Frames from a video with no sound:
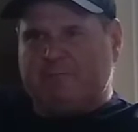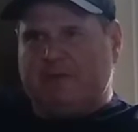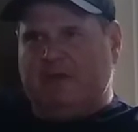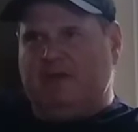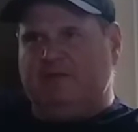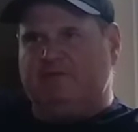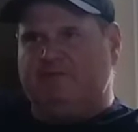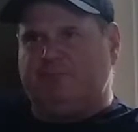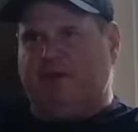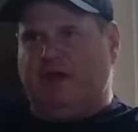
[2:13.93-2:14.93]
is
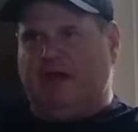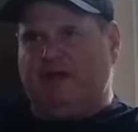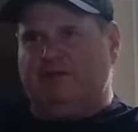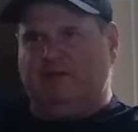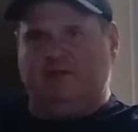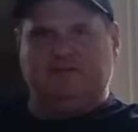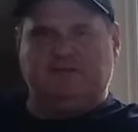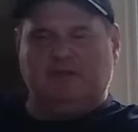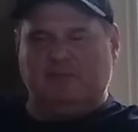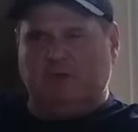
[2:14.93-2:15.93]
behind,
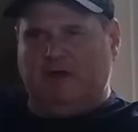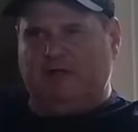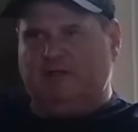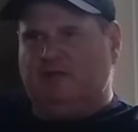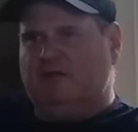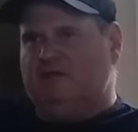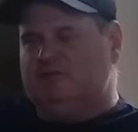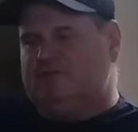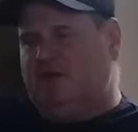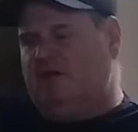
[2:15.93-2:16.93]
stealing money.
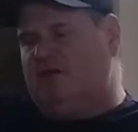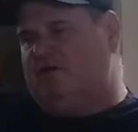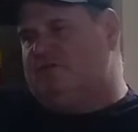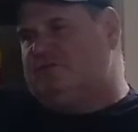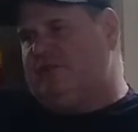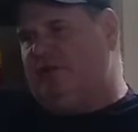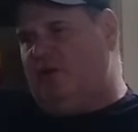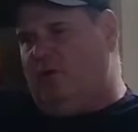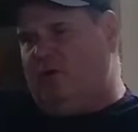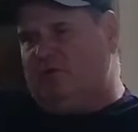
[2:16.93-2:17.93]
So the
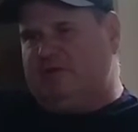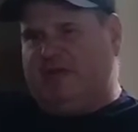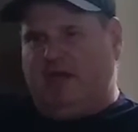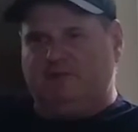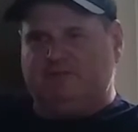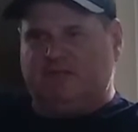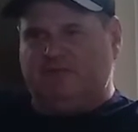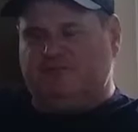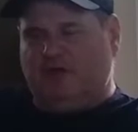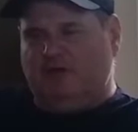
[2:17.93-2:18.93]
old accountant's going to
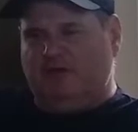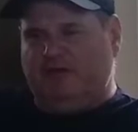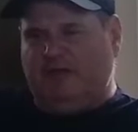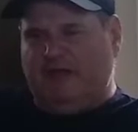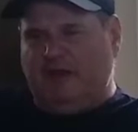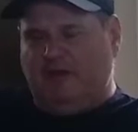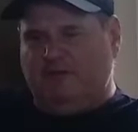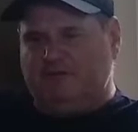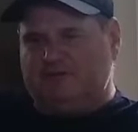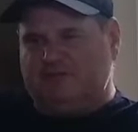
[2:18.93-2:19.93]
start looking at all
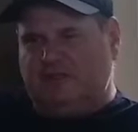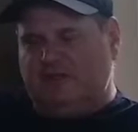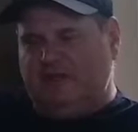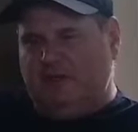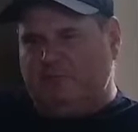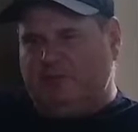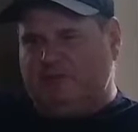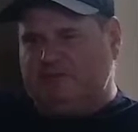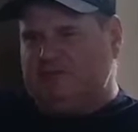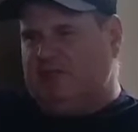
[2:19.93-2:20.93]
those
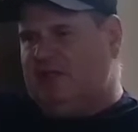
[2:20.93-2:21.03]
numbers.